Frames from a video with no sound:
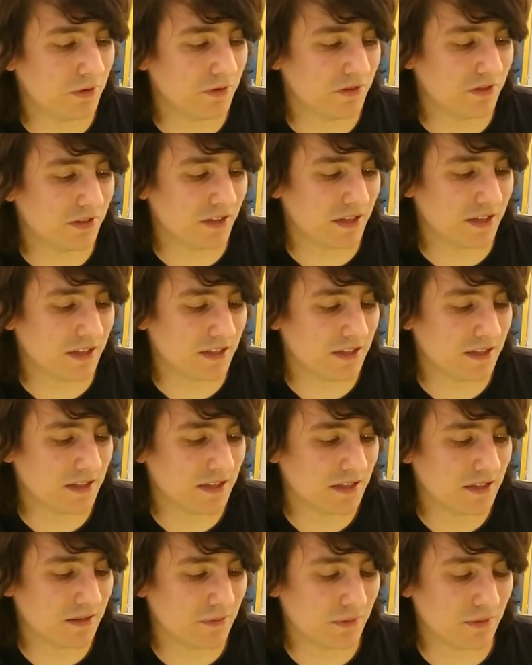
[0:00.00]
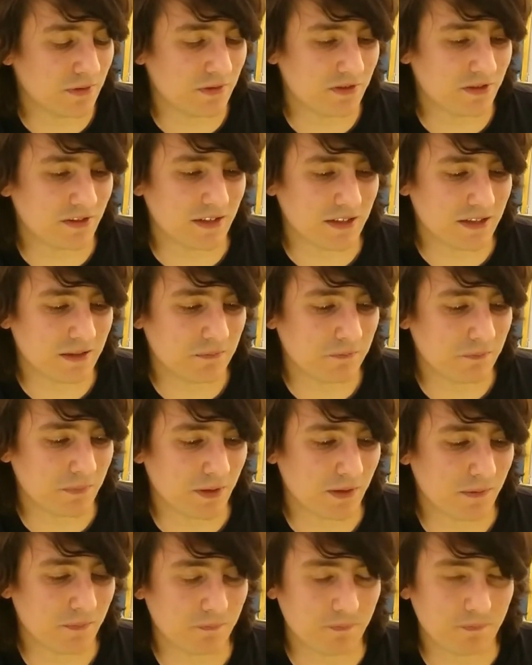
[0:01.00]
see,
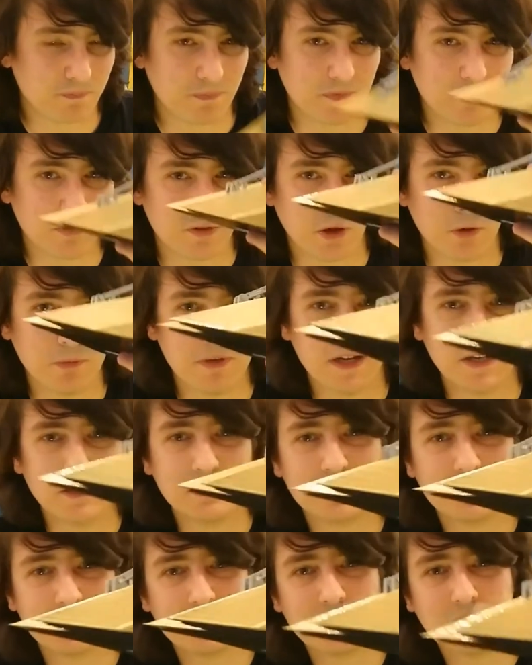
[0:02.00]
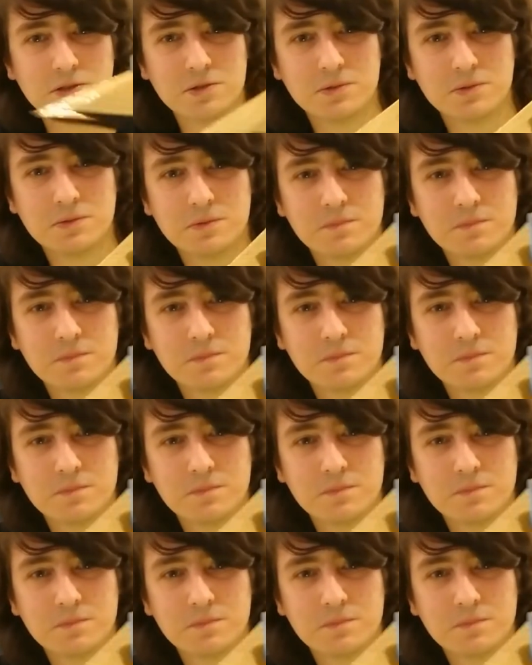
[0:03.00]
but Dominator 2